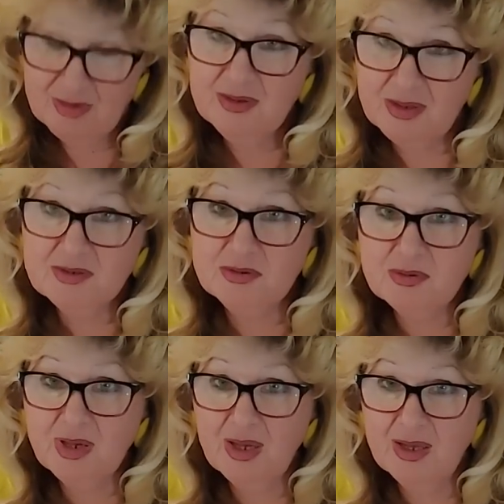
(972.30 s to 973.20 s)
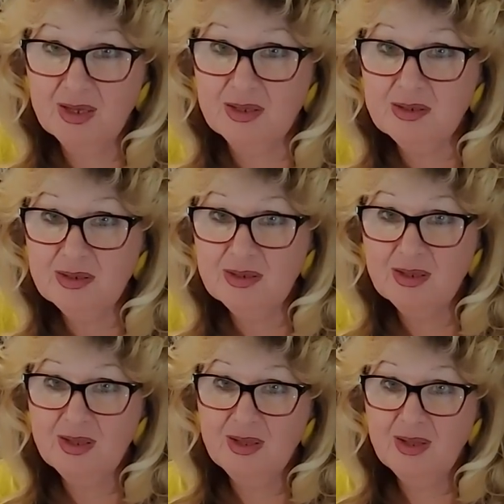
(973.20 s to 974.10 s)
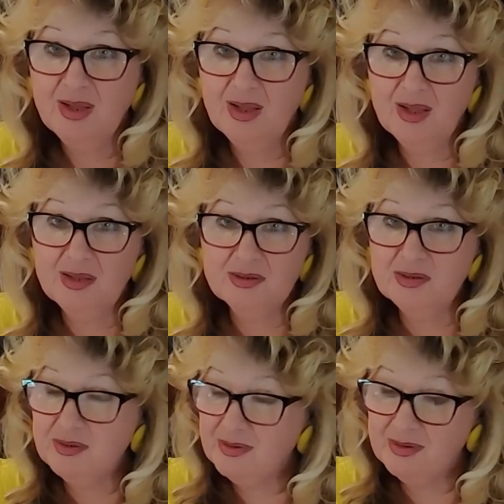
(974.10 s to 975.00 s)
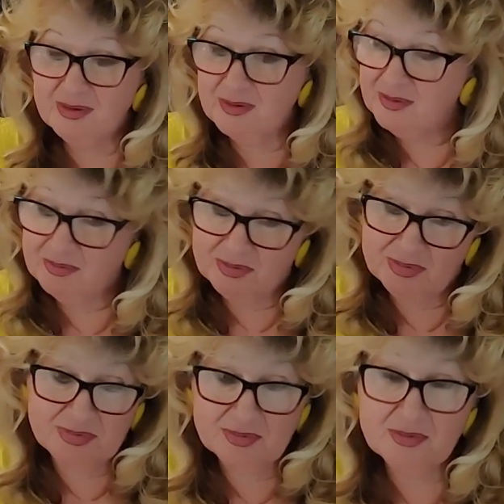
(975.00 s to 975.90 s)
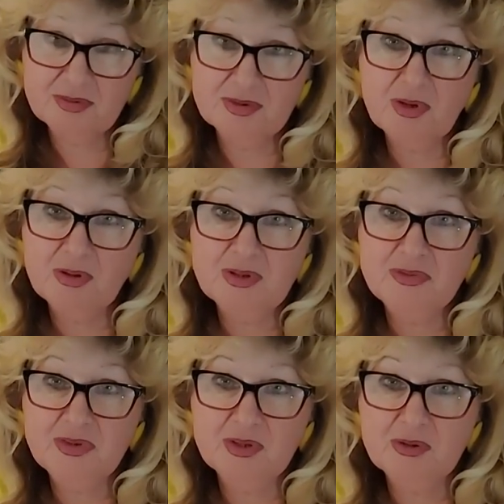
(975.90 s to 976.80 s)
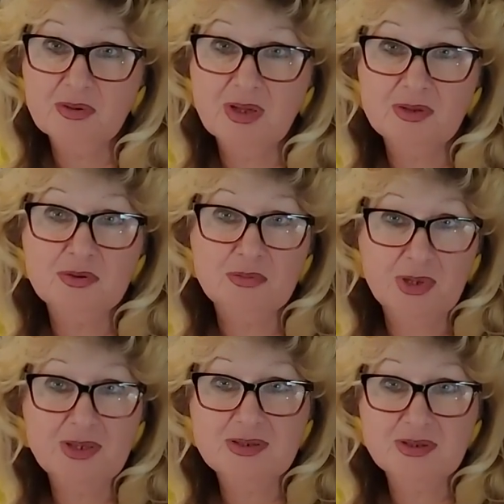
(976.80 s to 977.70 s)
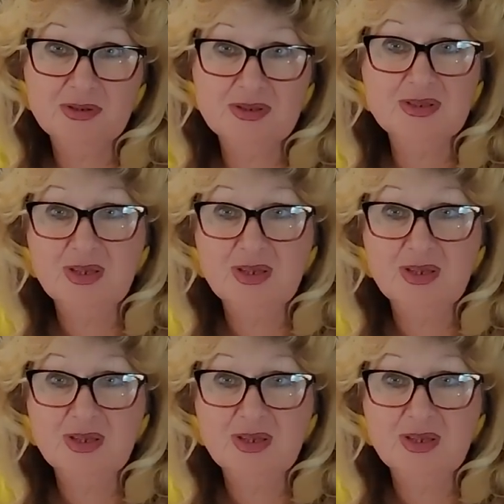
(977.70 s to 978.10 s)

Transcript: Yes, you can. And the only thing you can do best is